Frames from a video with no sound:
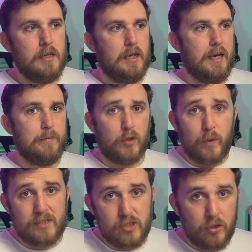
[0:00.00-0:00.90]
Um, the
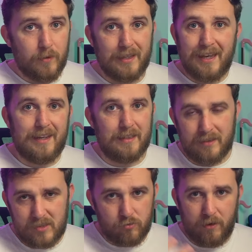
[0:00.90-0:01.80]
Quest 2, again,
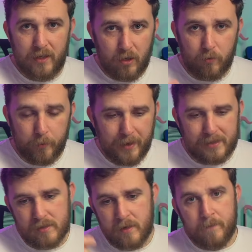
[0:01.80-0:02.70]
it's grainy, horrible mess.